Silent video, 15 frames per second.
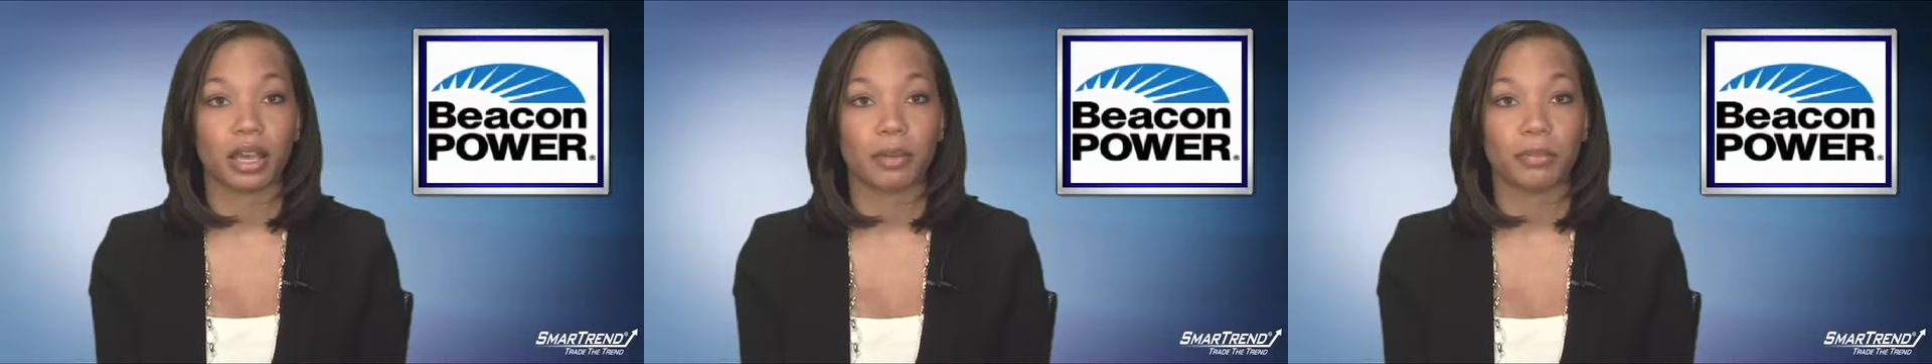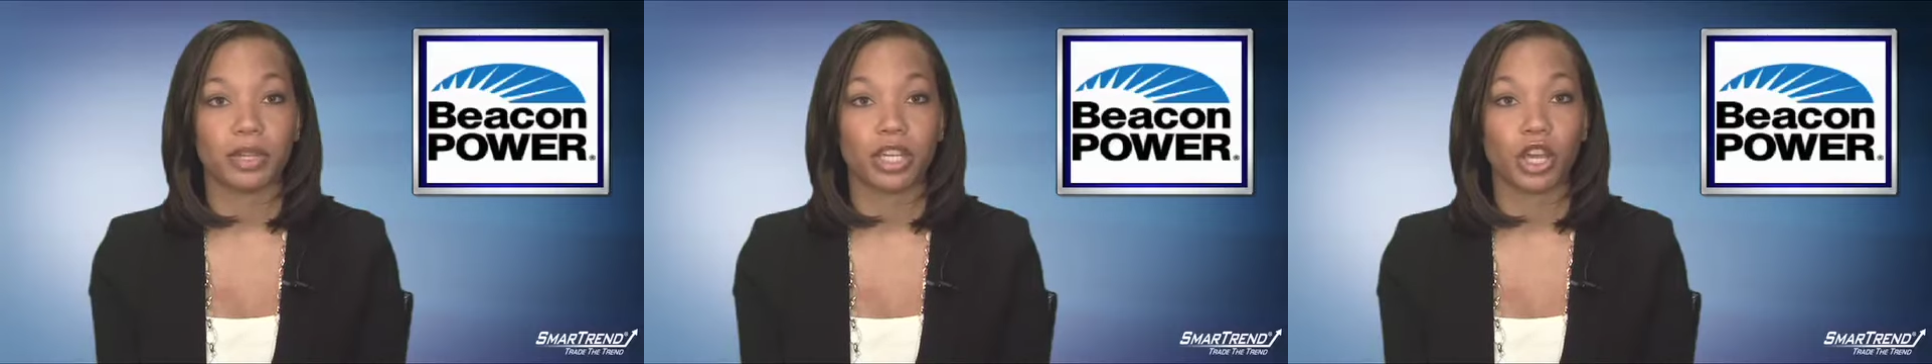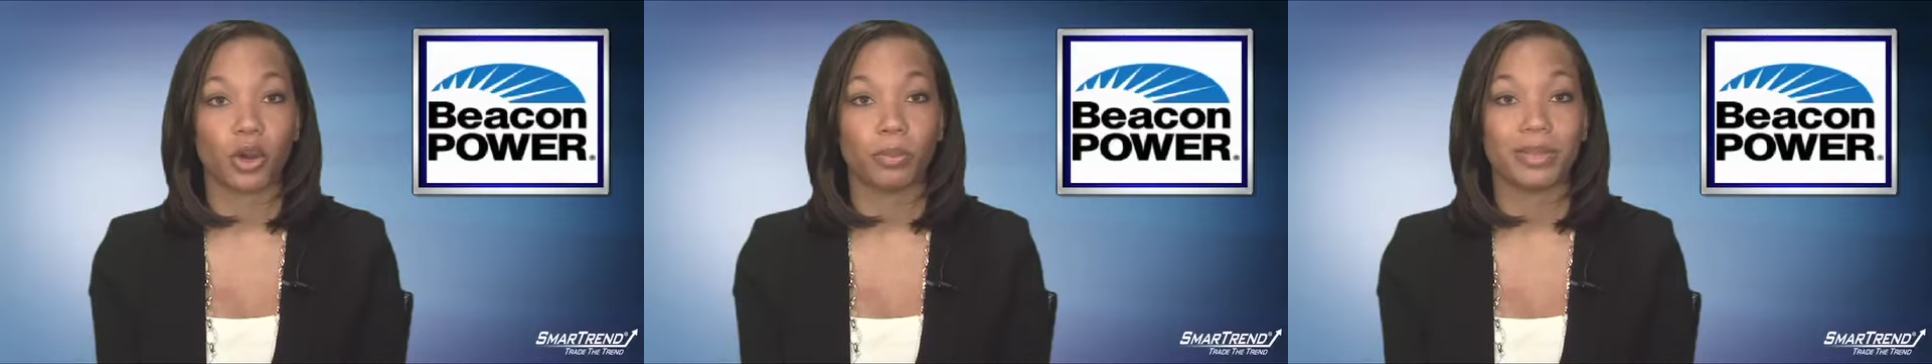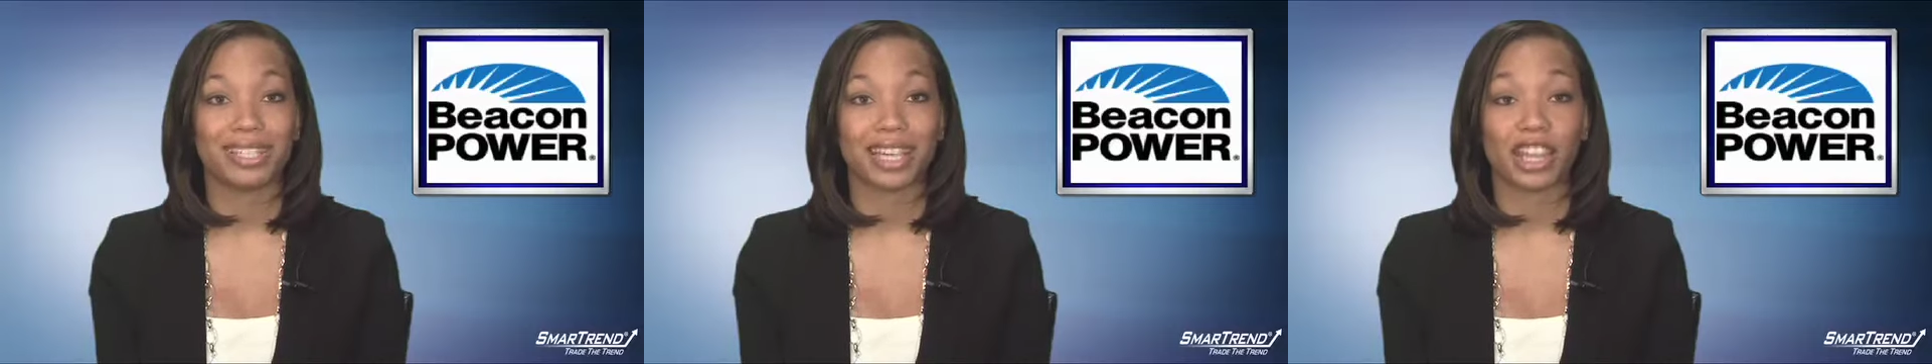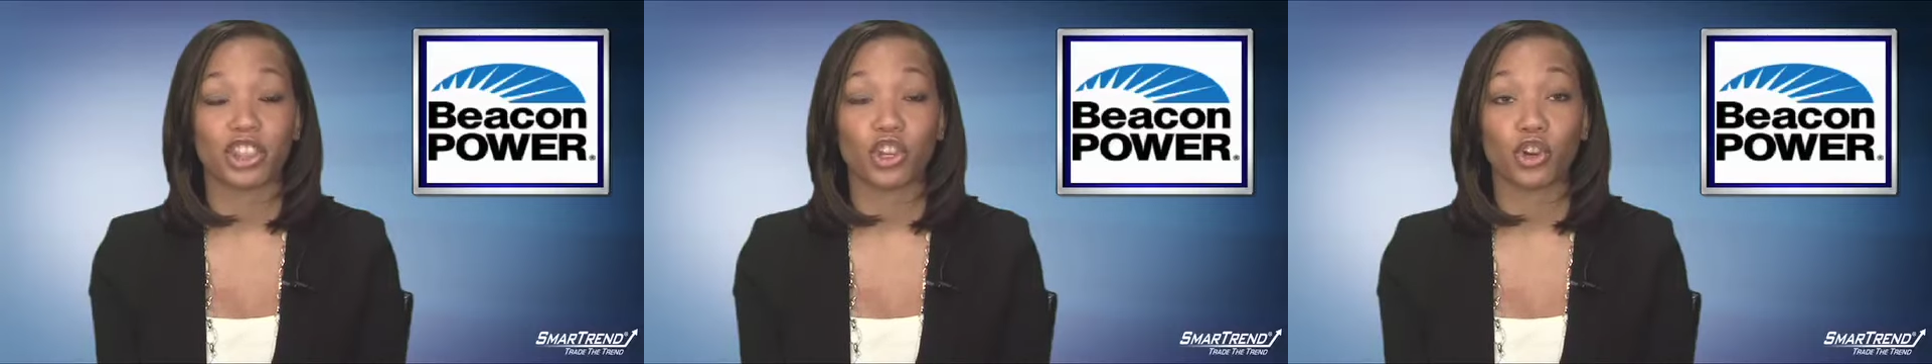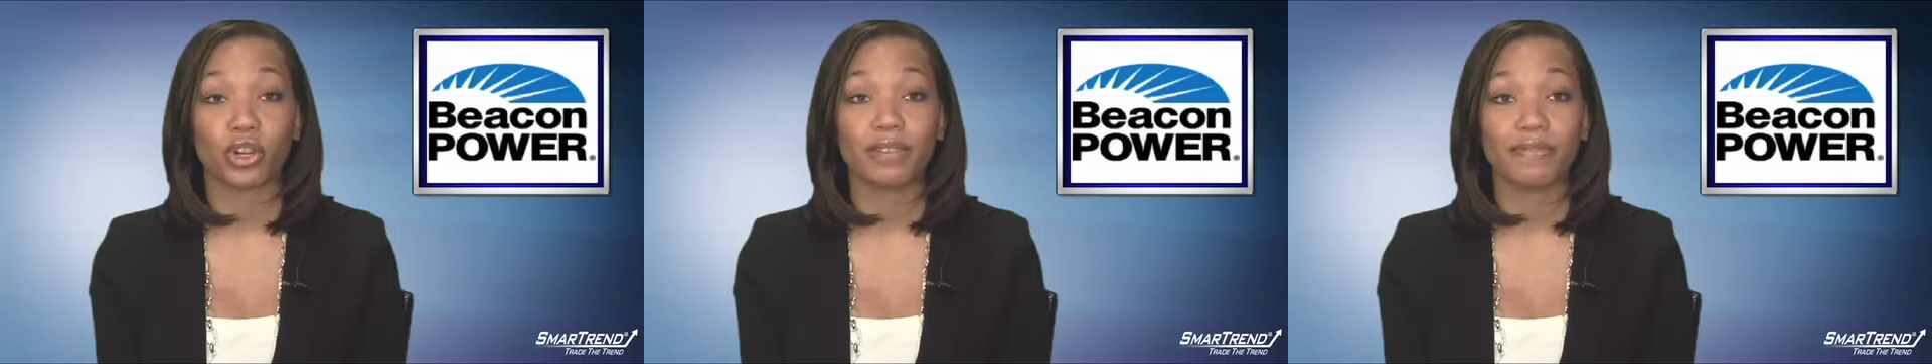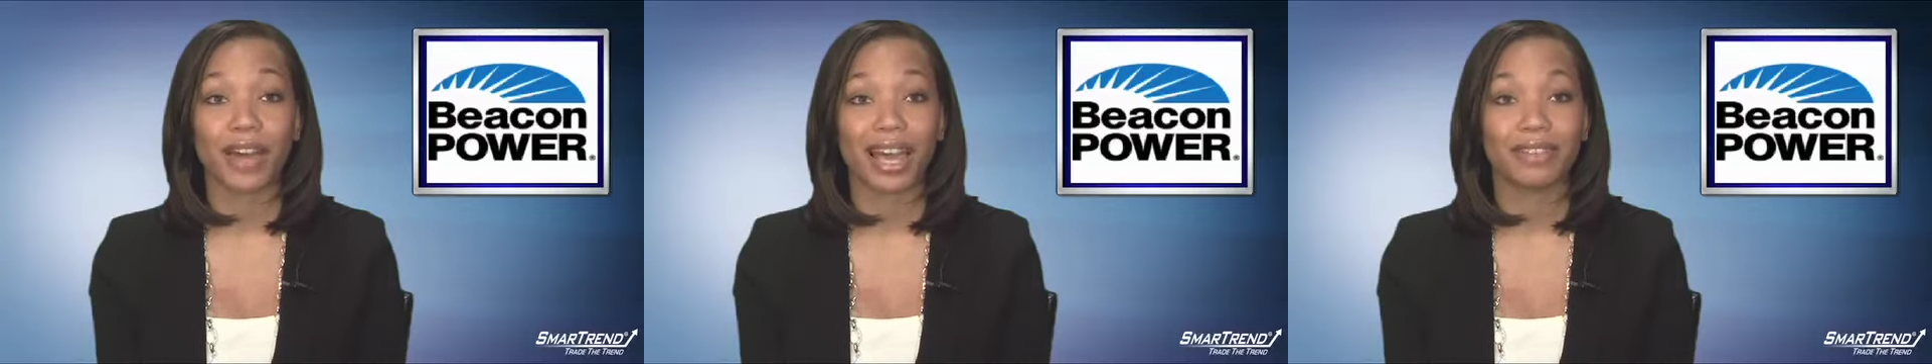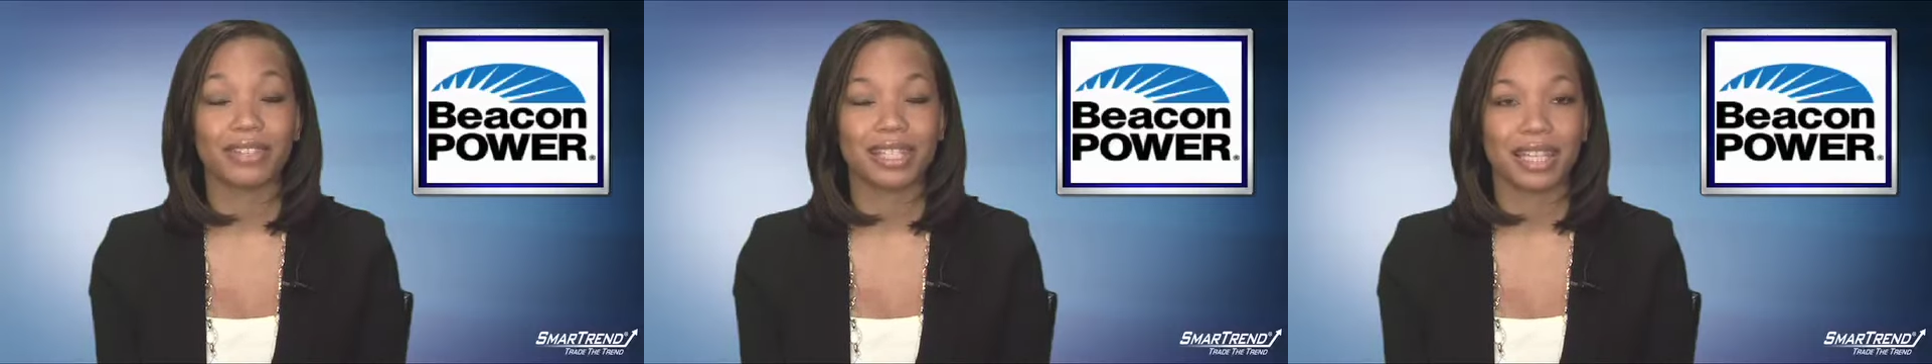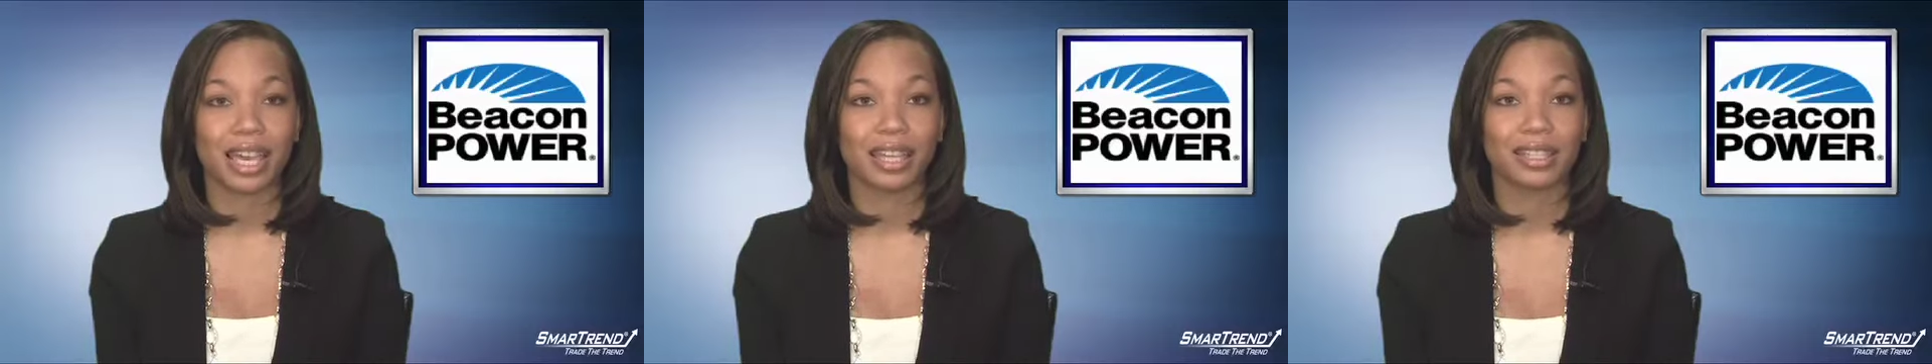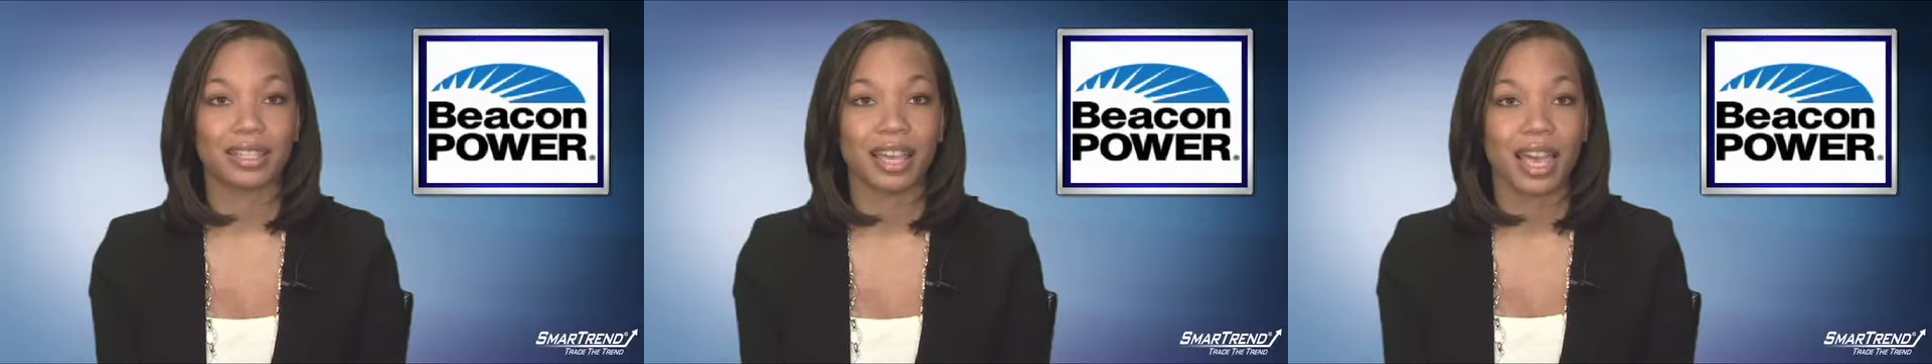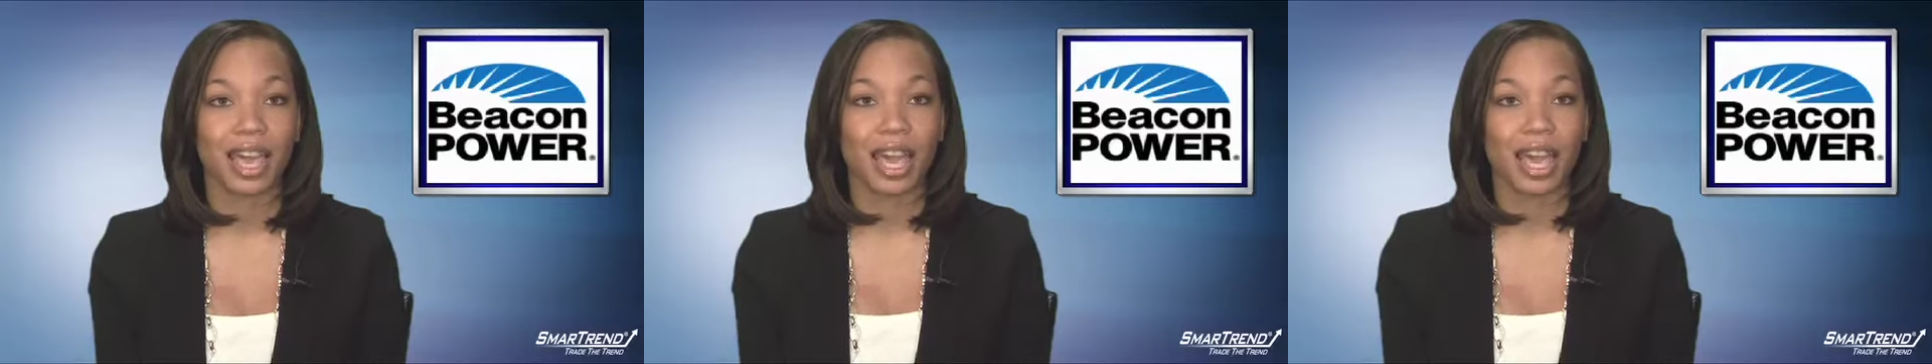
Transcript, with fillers: company opened at 35 cents